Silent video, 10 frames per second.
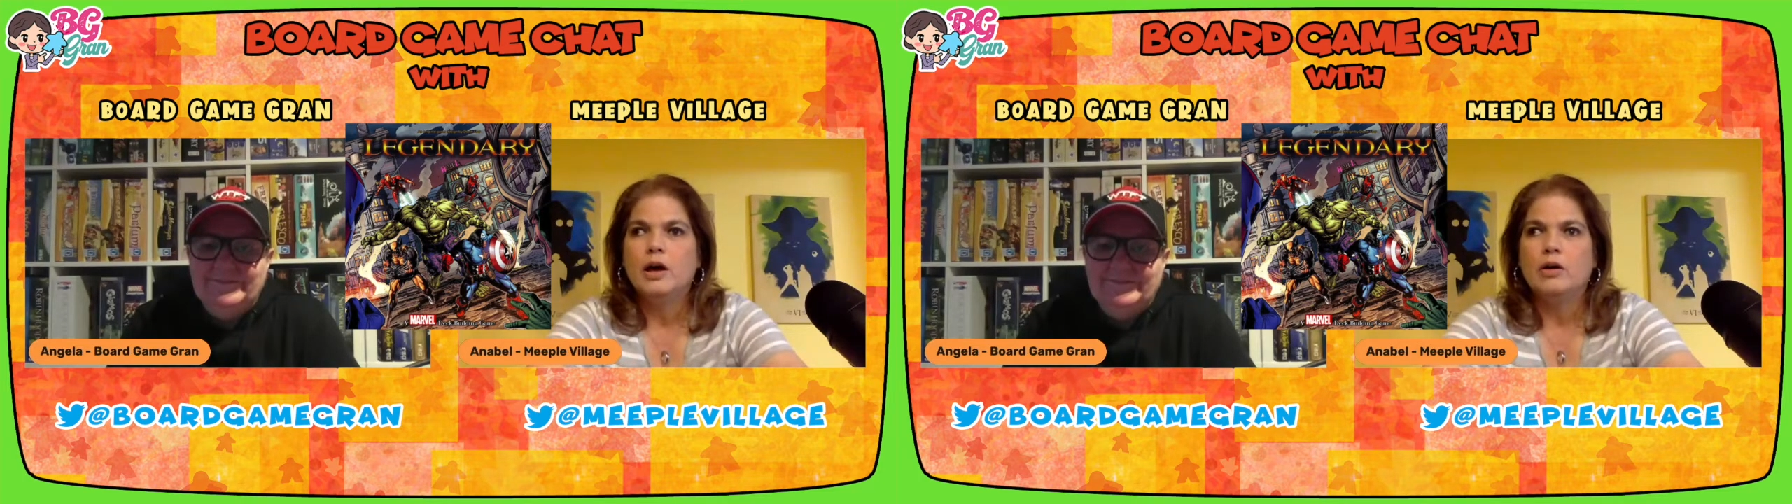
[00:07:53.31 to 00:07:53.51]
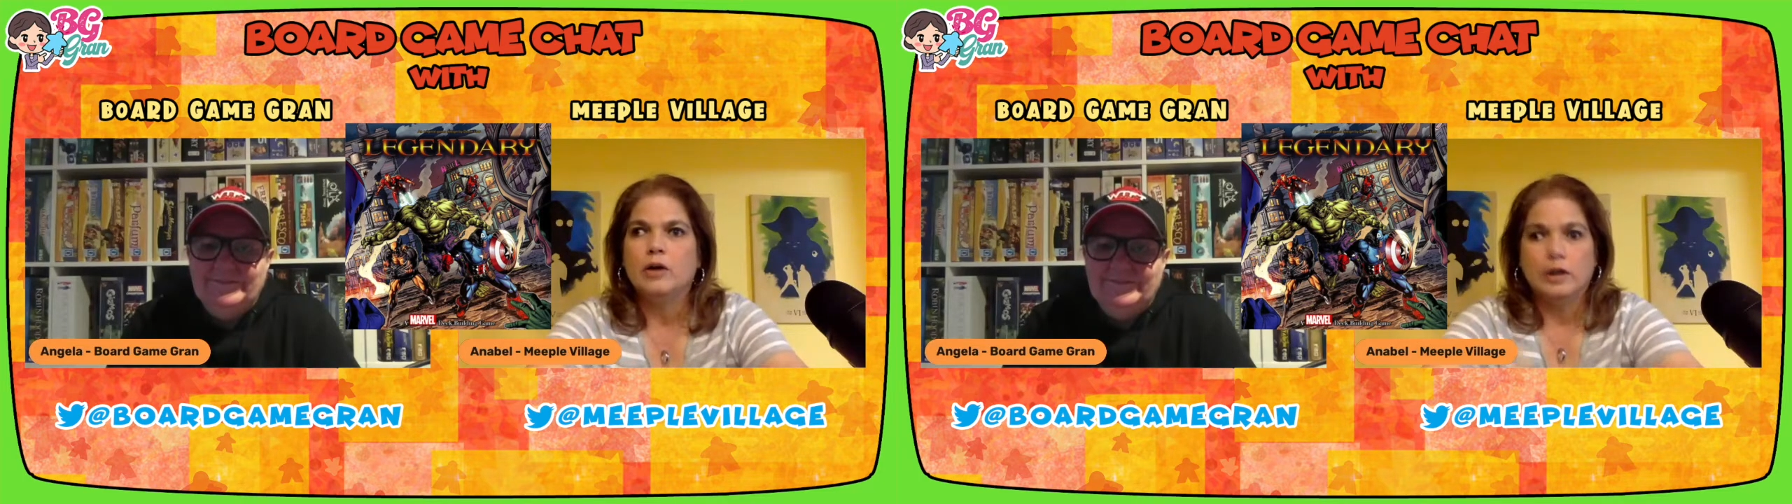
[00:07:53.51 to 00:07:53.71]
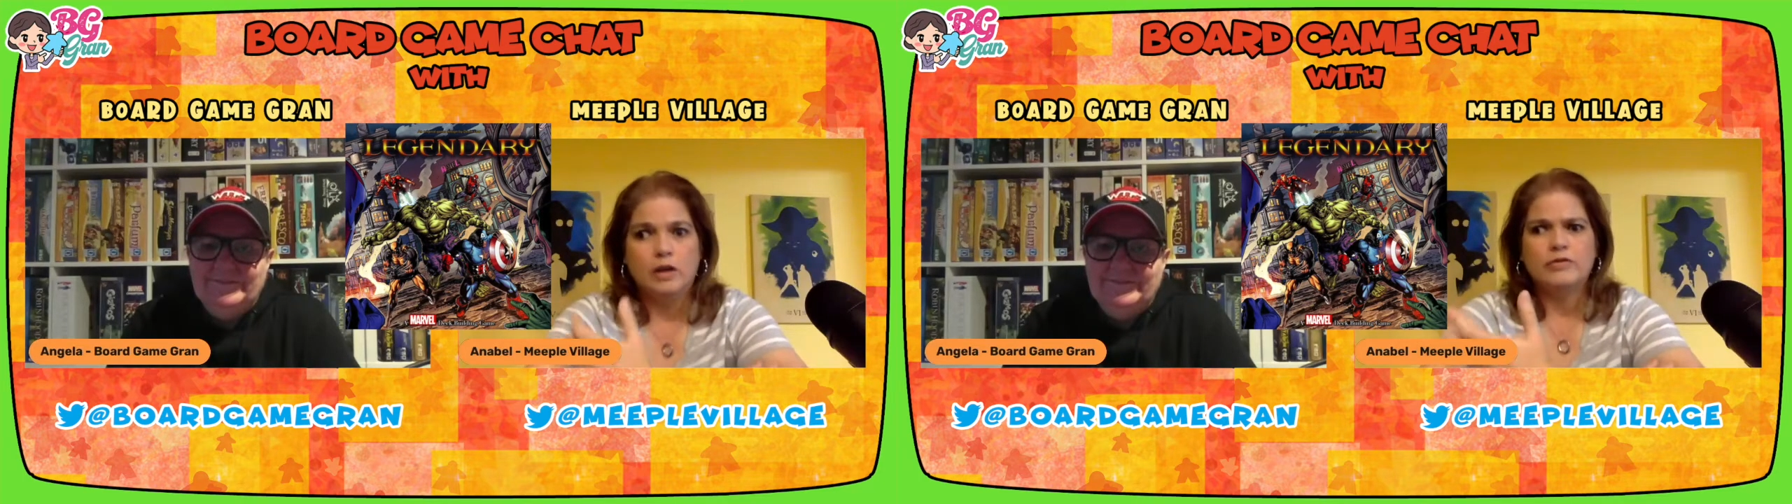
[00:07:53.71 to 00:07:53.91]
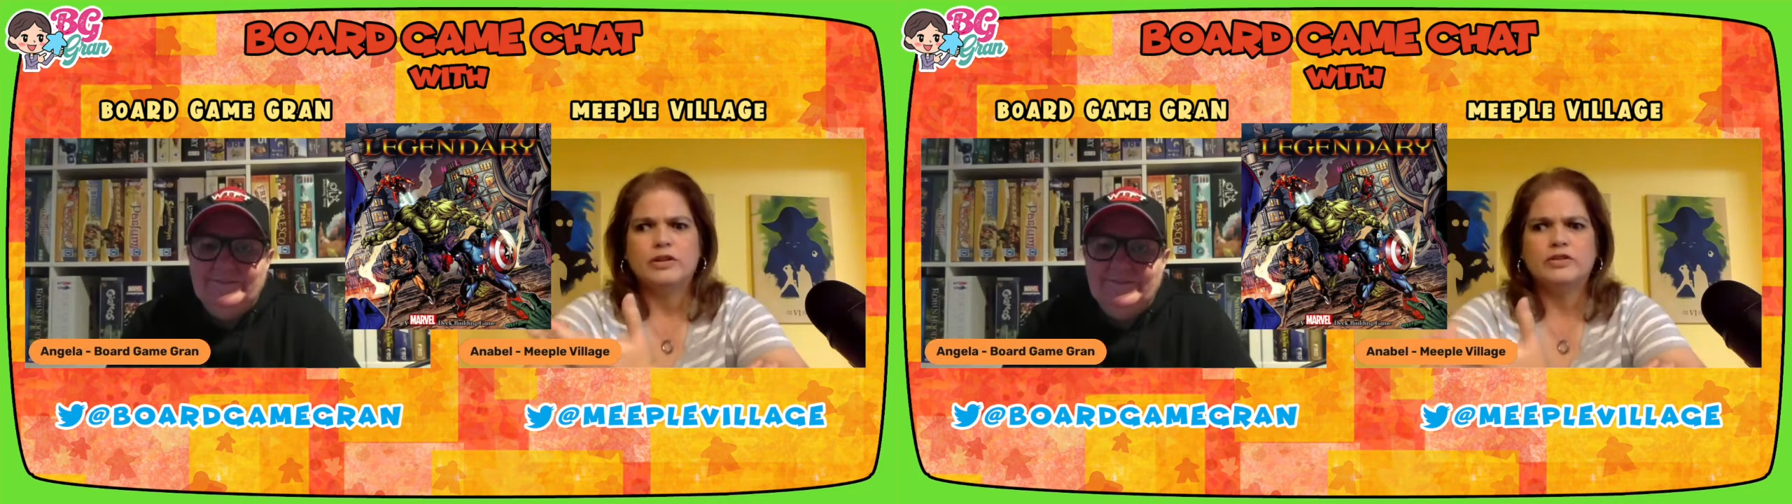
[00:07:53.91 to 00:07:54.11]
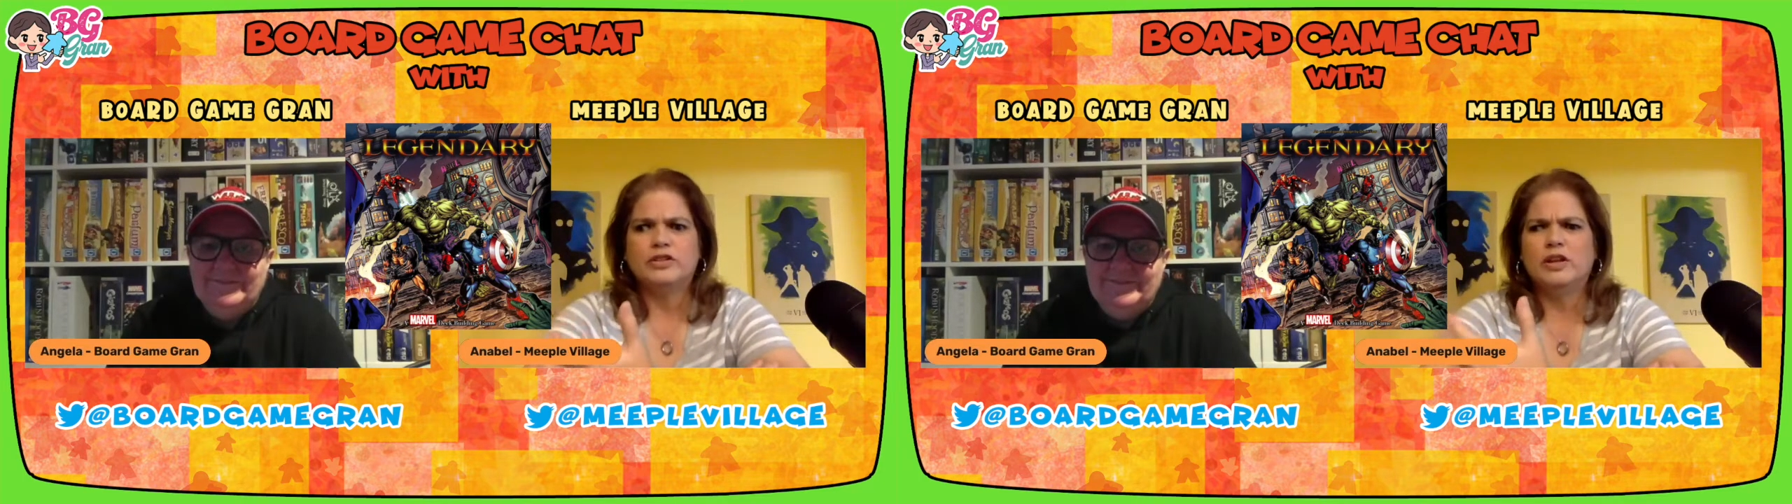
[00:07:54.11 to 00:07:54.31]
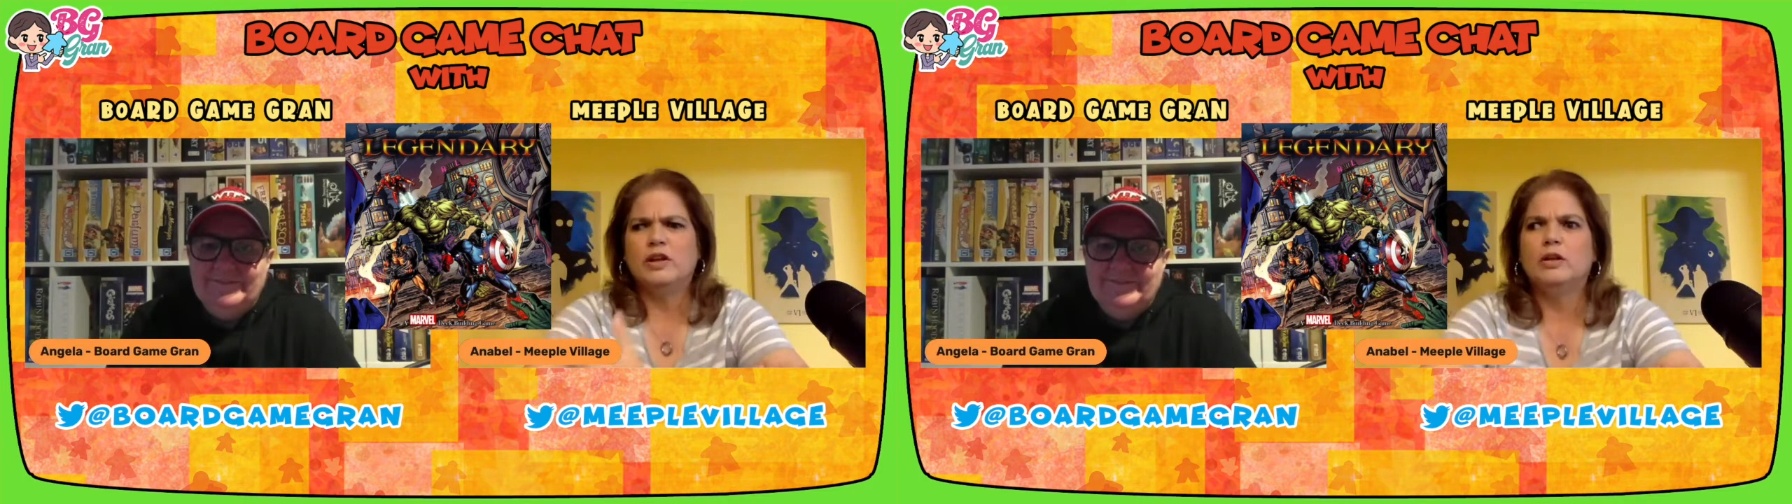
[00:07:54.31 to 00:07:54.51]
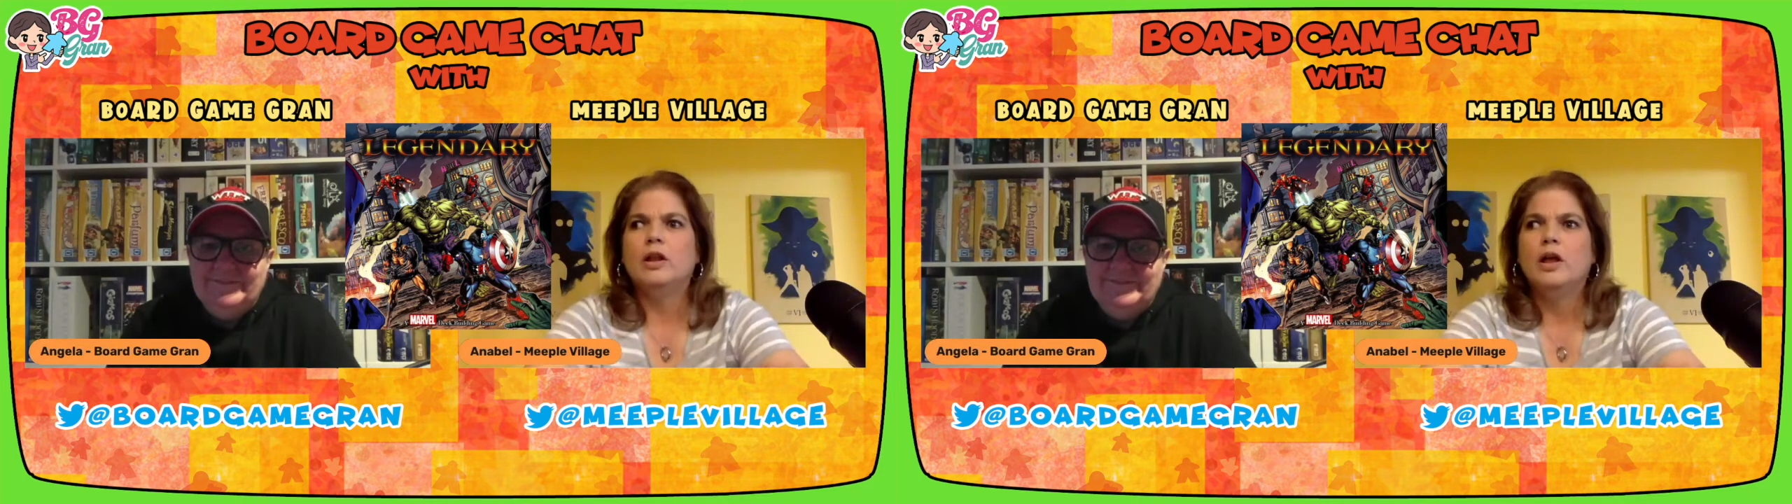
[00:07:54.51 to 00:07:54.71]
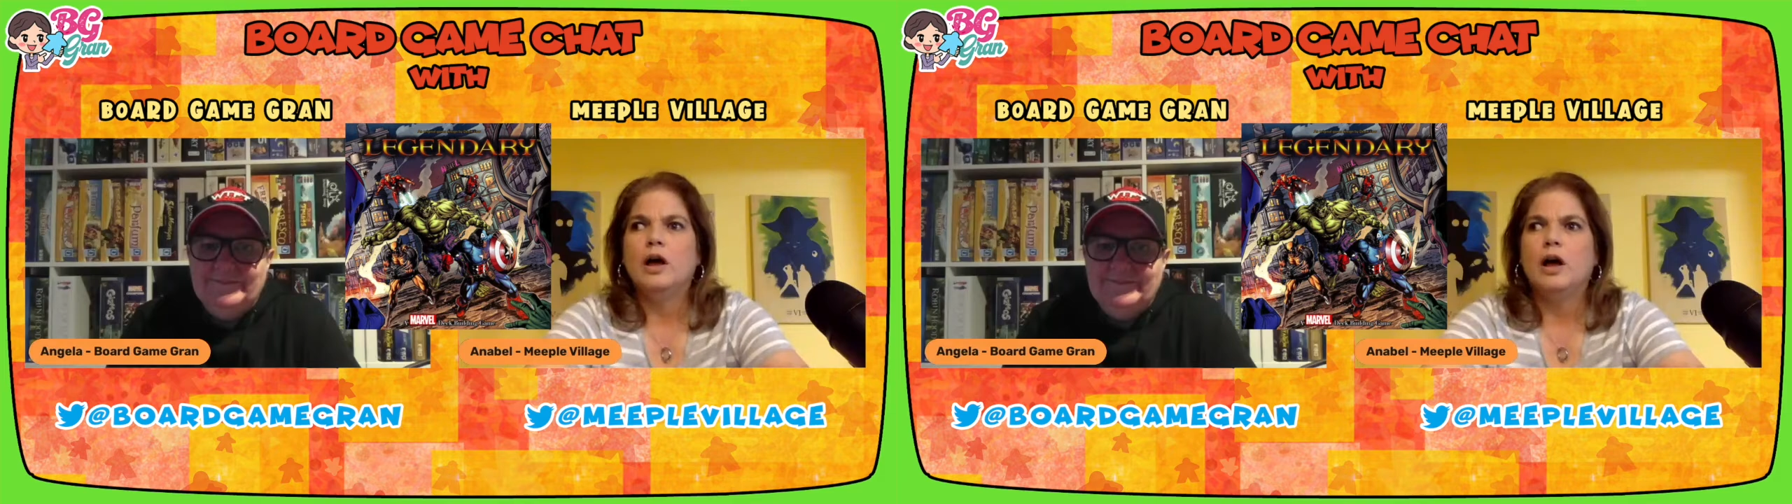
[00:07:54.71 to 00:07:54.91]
or I love it still.